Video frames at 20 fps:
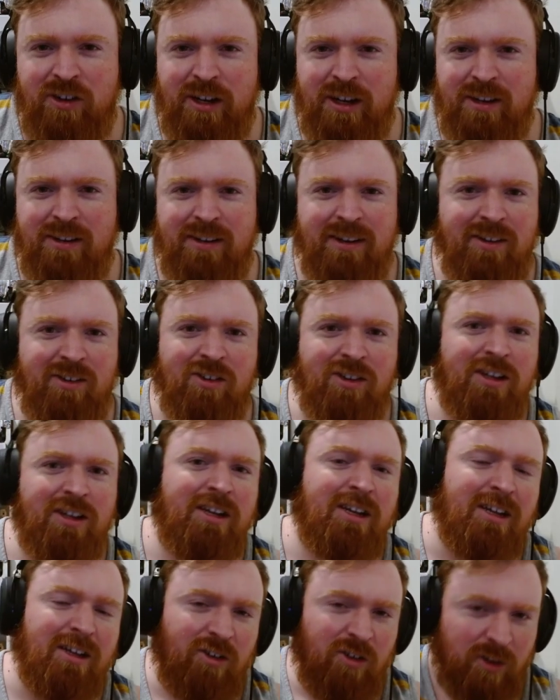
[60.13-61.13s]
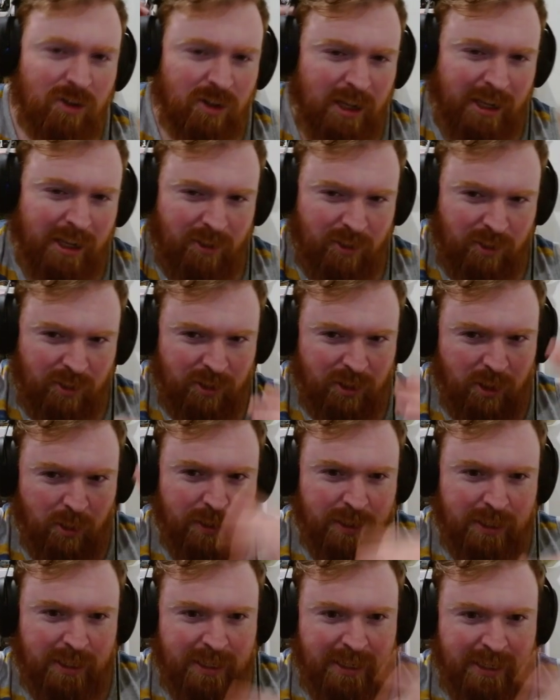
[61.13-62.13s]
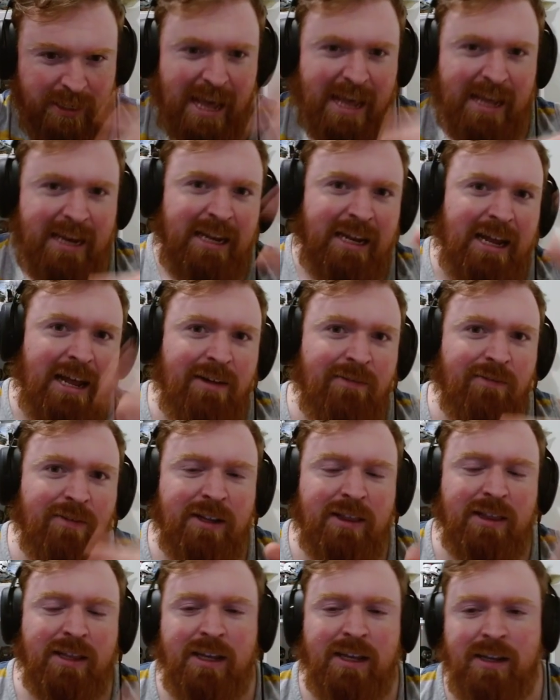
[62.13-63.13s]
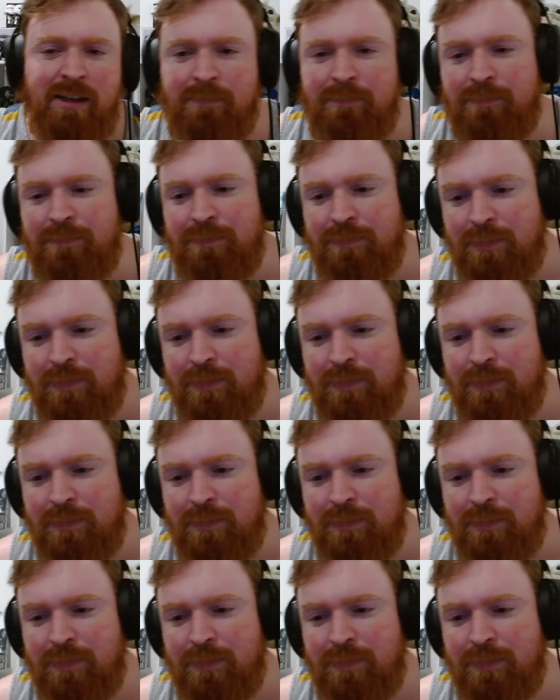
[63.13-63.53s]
essentially, because I know you can go in and edit everything,